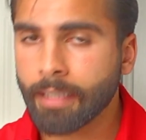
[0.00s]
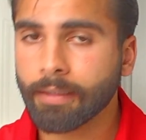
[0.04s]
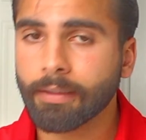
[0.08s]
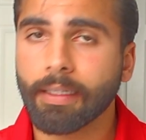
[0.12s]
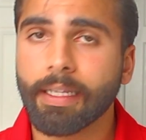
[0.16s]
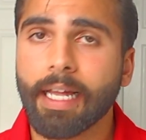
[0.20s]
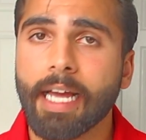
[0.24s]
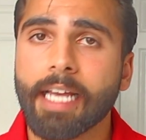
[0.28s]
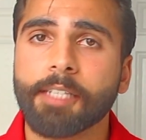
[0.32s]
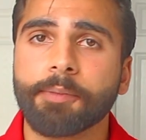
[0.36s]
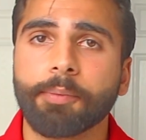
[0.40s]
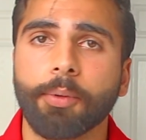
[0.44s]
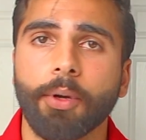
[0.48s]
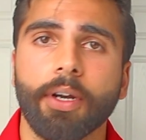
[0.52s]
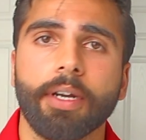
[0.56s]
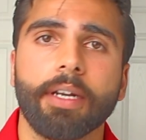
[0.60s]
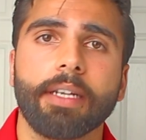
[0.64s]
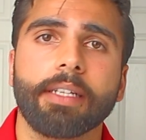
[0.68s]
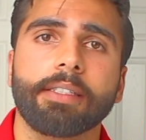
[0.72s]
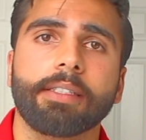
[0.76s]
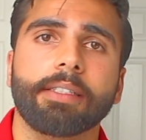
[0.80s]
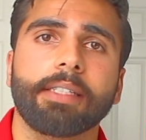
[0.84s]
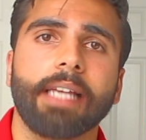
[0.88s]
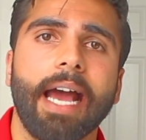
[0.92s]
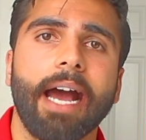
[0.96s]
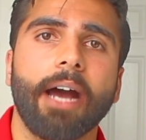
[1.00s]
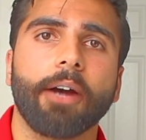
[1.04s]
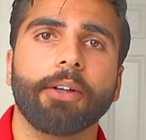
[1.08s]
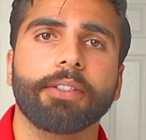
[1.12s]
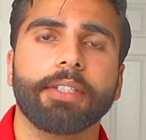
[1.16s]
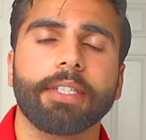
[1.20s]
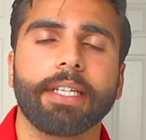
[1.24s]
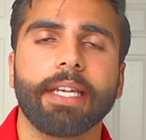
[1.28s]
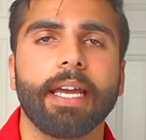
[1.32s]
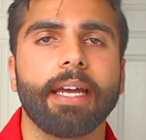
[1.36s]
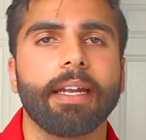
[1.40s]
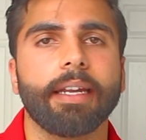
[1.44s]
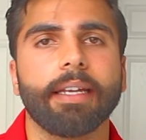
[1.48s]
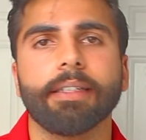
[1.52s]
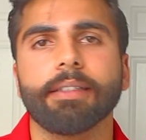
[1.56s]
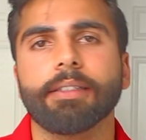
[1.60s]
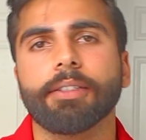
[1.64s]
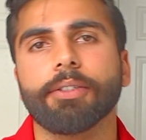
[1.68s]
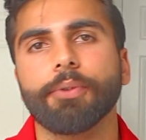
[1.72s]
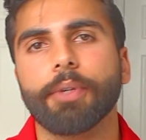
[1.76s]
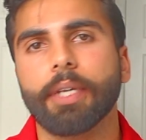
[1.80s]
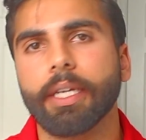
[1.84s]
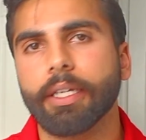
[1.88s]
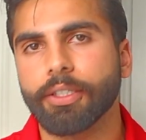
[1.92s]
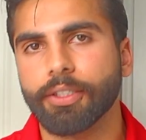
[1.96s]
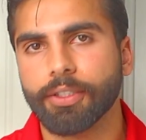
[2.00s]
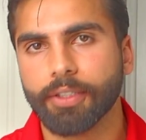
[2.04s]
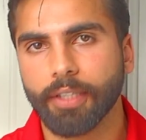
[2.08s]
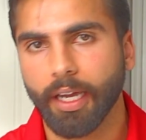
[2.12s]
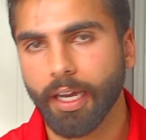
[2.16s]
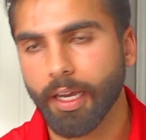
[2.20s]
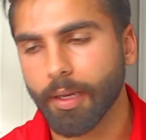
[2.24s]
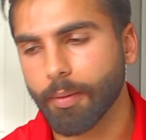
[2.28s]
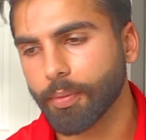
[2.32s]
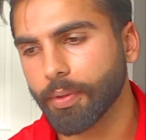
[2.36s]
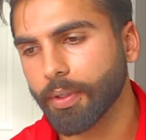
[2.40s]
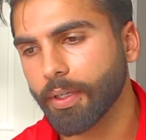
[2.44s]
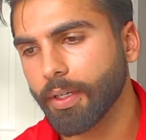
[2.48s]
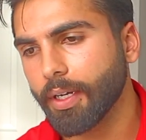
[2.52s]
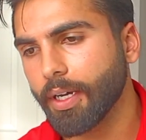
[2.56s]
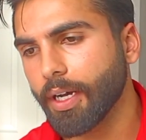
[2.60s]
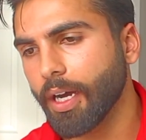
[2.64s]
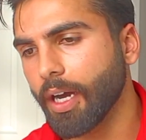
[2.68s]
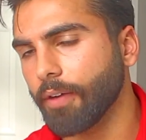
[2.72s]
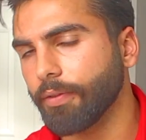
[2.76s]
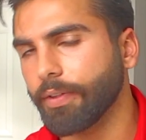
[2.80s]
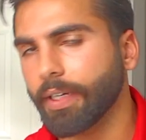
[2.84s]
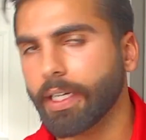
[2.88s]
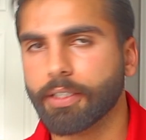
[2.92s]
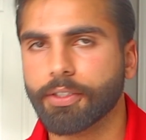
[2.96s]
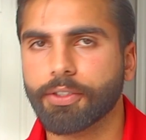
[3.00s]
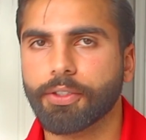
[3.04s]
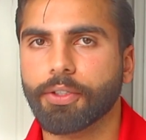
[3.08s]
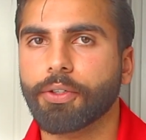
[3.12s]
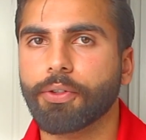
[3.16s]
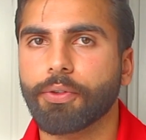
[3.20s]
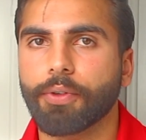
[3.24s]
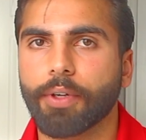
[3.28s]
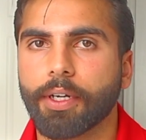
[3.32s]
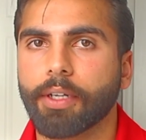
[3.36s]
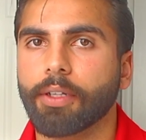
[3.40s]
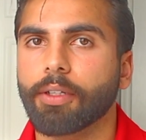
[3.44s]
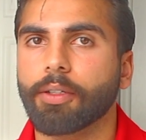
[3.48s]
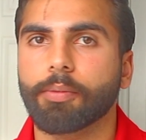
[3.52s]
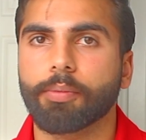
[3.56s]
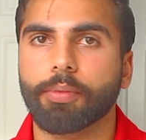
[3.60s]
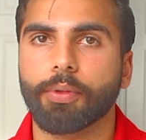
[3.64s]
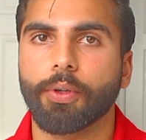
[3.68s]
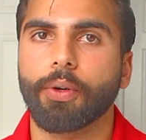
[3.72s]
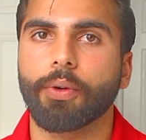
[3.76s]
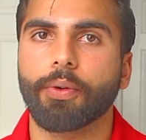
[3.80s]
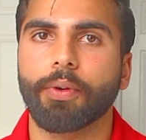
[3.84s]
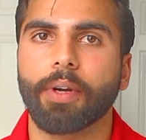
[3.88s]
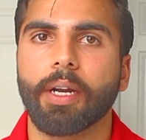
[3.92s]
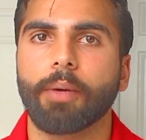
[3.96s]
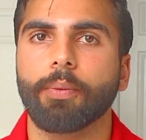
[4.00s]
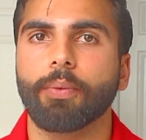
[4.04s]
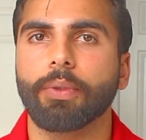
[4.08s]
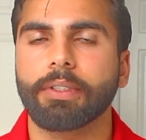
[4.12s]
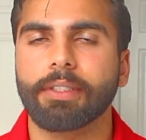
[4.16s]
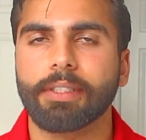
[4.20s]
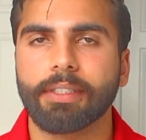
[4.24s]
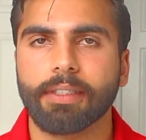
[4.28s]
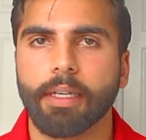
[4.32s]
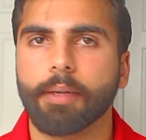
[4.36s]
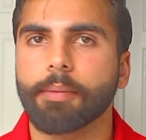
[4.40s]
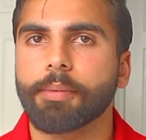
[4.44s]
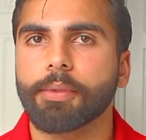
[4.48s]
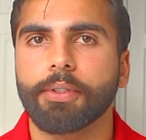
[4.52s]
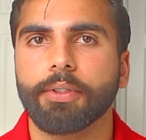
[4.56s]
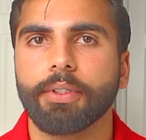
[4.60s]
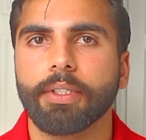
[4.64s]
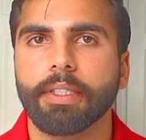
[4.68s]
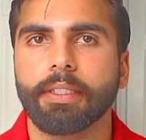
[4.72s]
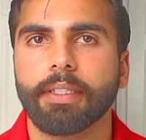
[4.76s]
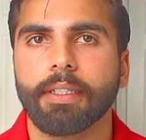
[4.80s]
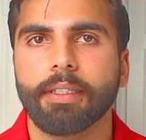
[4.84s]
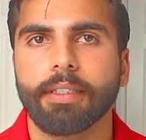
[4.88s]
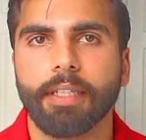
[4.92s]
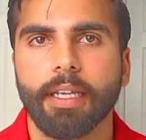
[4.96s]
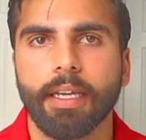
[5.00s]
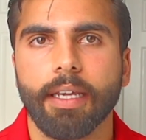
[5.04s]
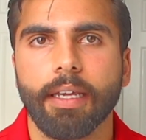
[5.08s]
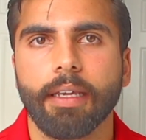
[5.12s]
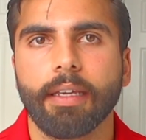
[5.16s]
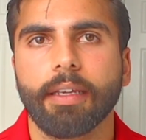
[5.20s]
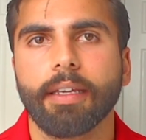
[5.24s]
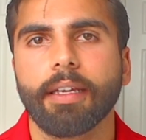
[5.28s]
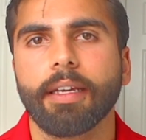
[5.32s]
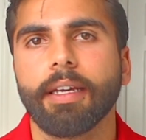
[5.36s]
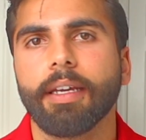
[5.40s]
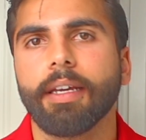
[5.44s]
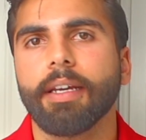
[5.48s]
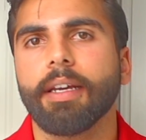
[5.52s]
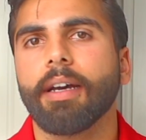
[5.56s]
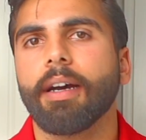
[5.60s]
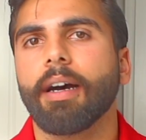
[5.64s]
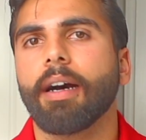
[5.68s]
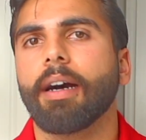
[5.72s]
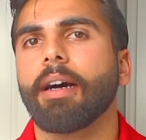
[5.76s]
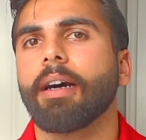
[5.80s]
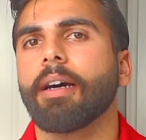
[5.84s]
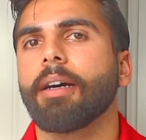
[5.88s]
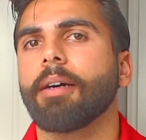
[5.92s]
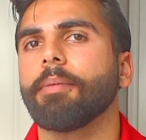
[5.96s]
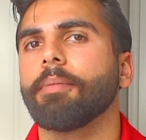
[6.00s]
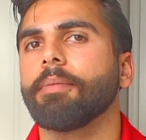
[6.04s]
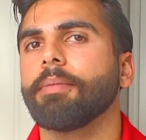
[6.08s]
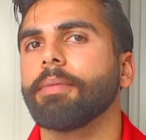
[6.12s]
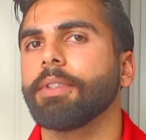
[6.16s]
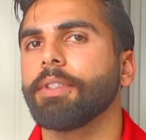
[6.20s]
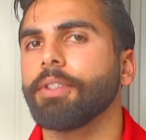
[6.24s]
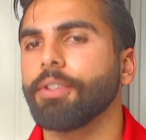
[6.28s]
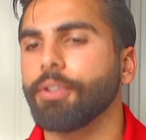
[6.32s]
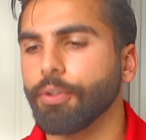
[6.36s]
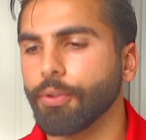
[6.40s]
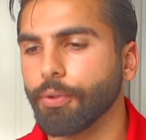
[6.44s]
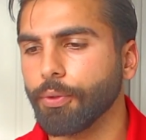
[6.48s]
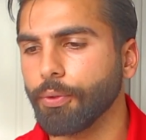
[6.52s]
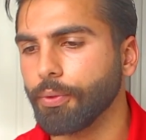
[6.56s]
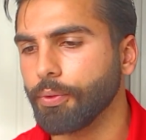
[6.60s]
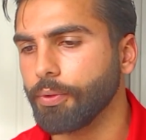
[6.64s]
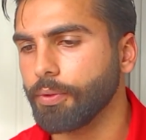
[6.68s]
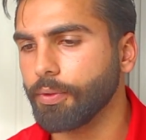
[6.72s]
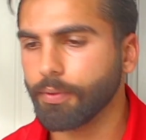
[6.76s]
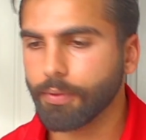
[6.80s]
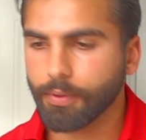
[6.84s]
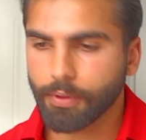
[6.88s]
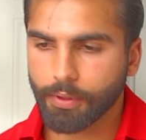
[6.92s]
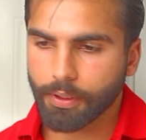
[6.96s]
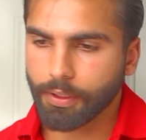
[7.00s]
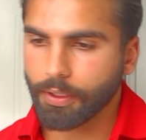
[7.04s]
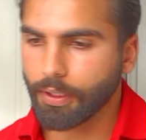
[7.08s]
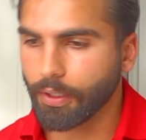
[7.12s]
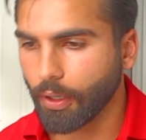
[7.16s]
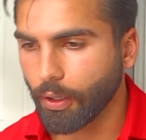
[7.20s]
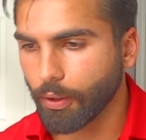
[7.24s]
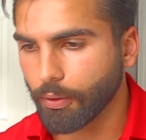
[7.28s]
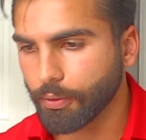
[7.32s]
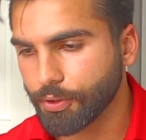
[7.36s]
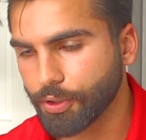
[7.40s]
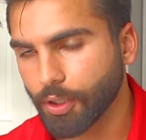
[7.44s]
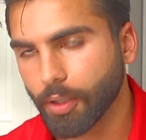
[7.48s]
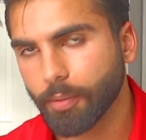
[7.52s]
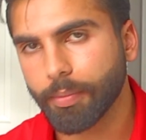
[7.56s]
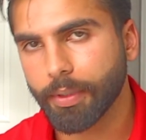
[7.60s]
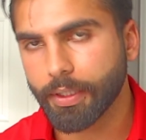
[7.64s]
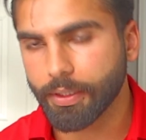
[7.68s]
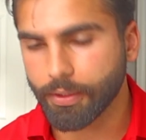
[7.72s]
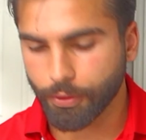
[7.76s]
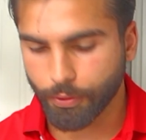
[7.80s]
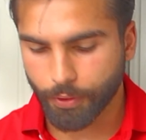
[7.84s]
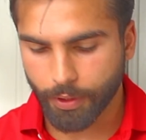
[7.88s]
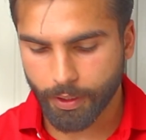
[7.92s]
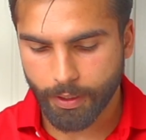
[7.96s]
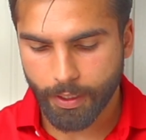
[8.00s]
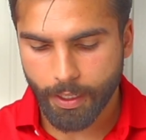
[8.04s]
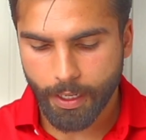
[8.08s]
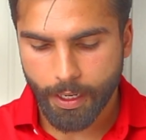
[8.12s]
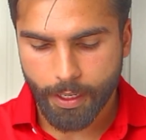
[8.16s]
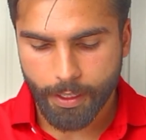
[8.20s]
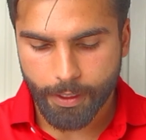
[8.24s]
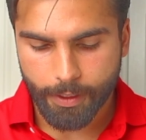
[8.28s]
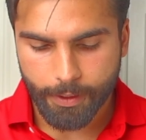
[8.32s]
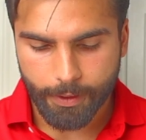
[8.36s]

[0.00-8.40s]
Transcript: and the last part is how to get into each type of extracurricular program, what steps you need to take um, to, you know, jump into it.